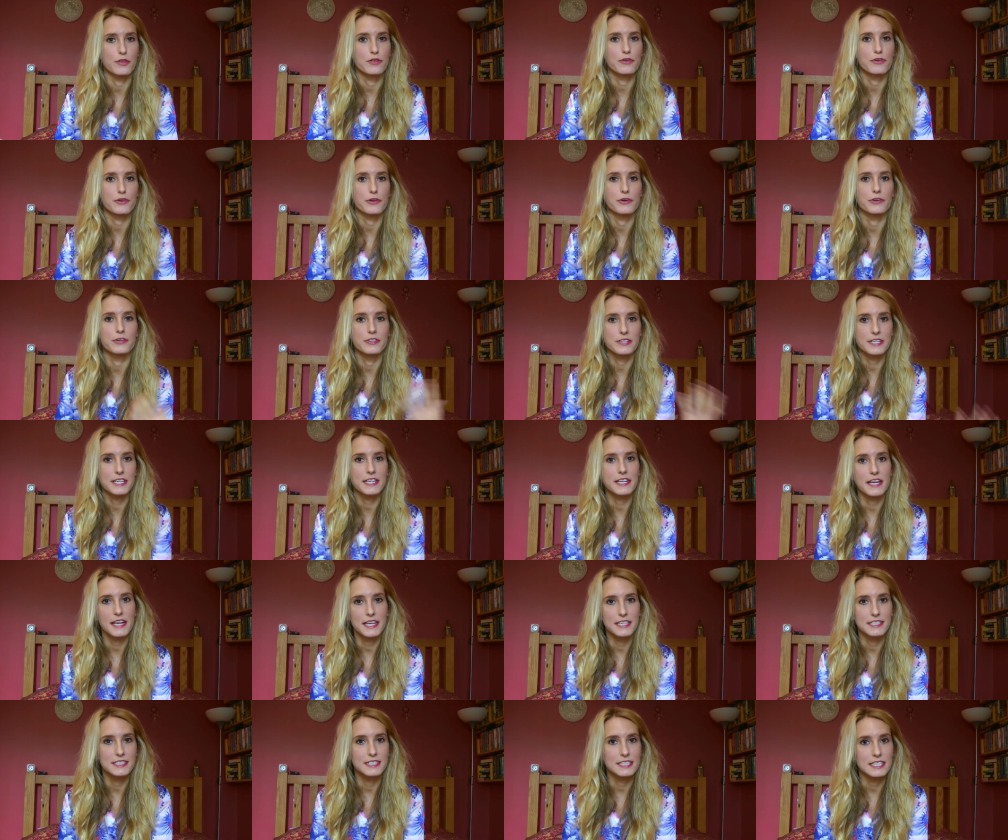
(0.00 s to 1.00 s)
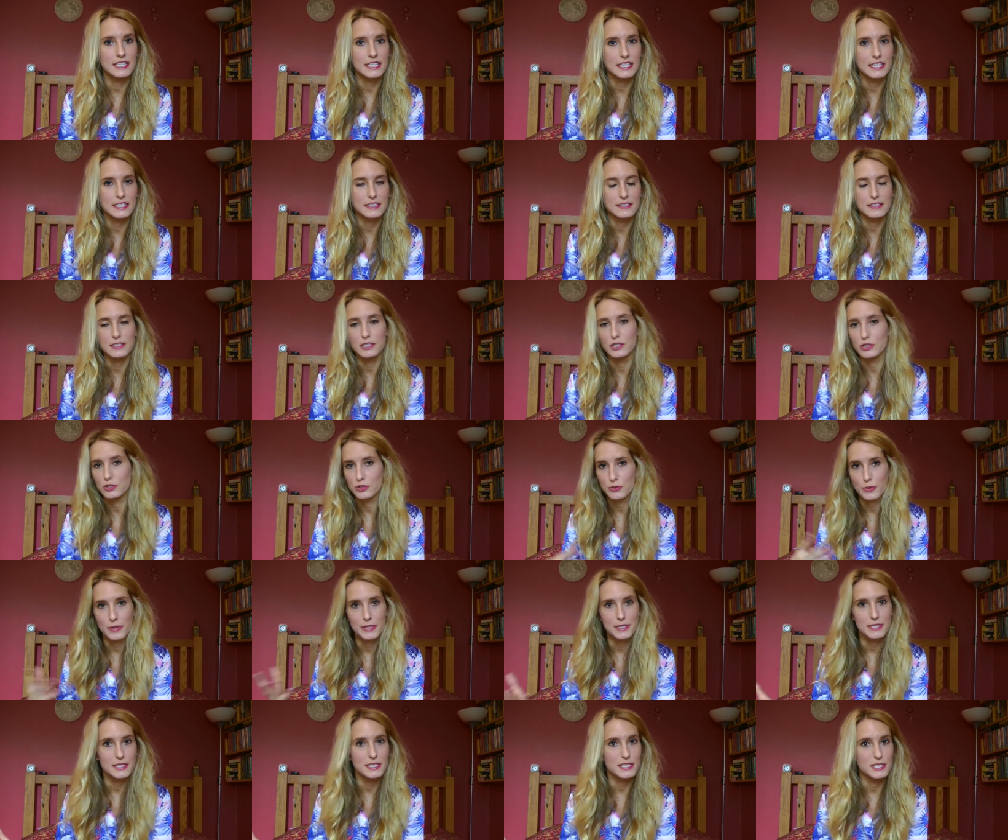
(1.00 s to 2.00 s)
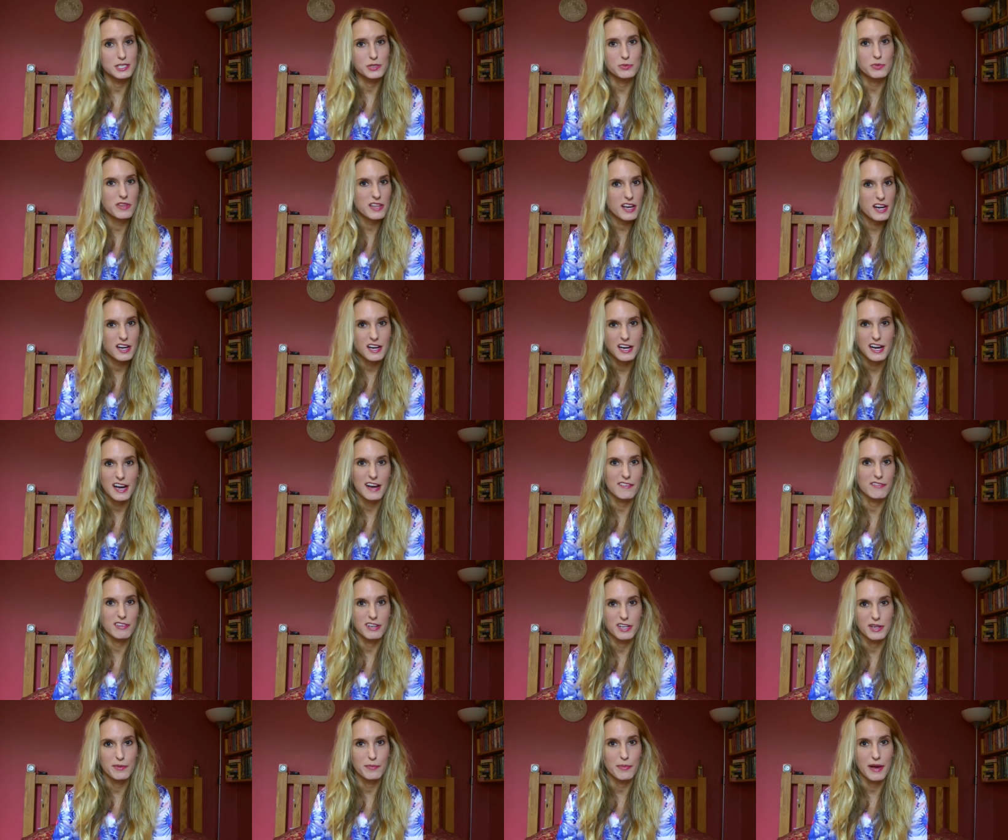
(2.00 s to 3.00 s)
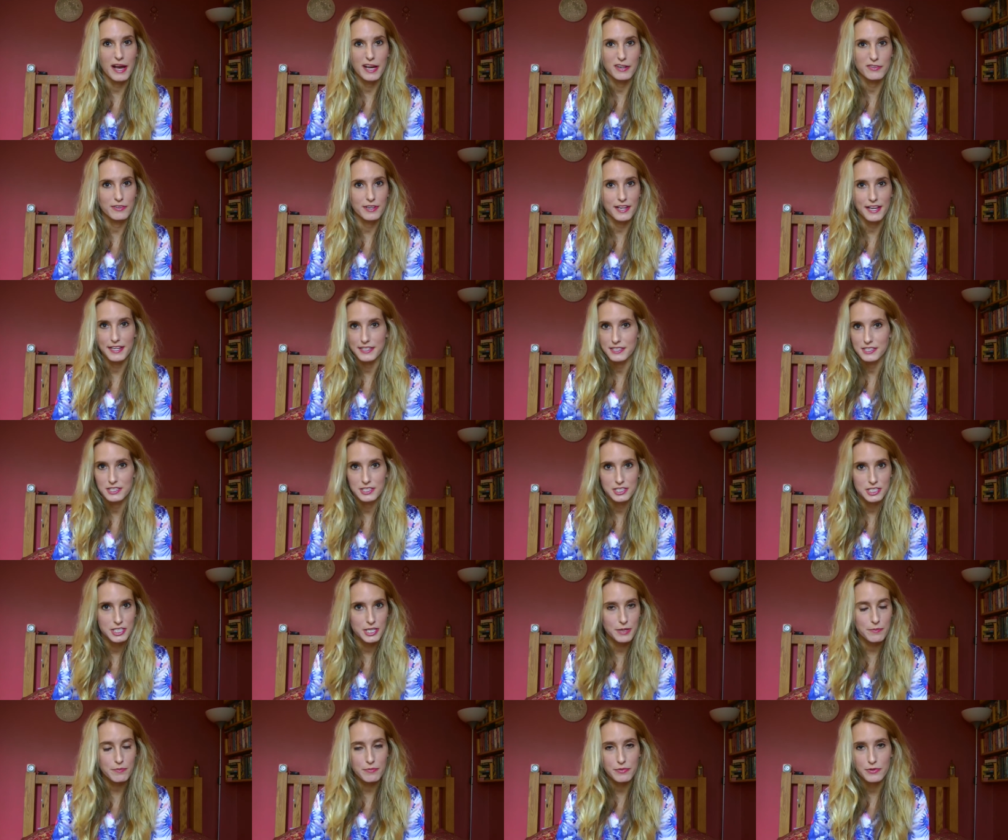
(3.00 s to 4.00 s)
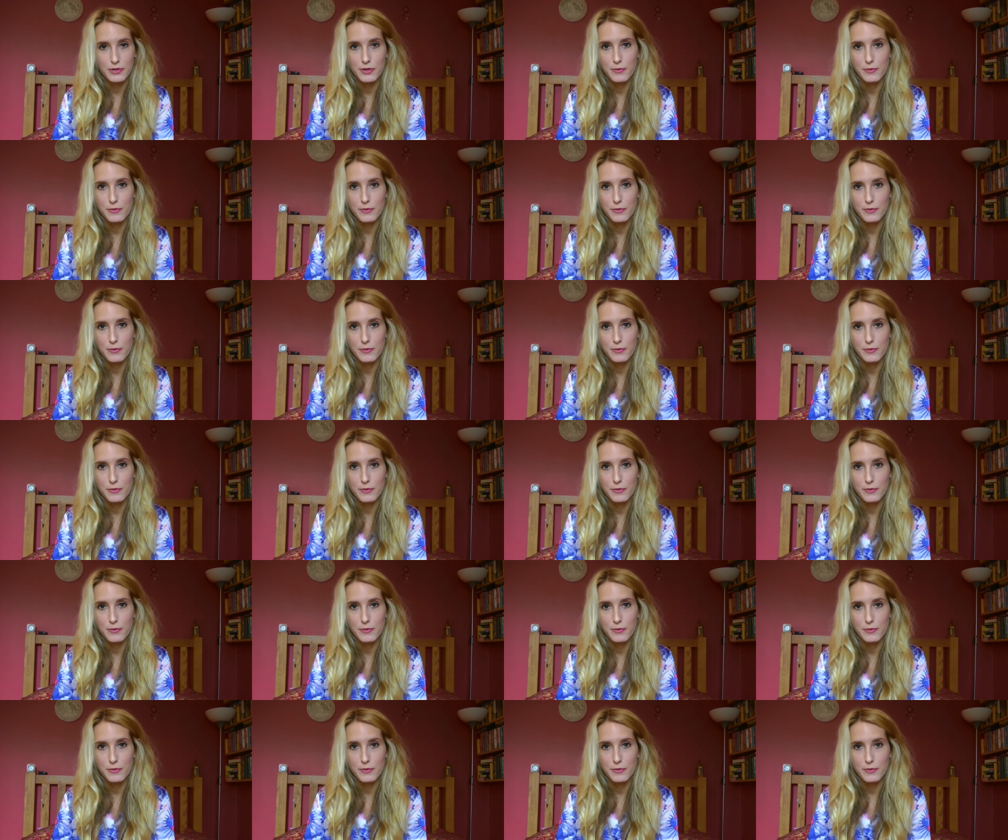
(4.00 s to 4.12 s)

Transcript: through your teenage years and your twenties without having a bad relationship.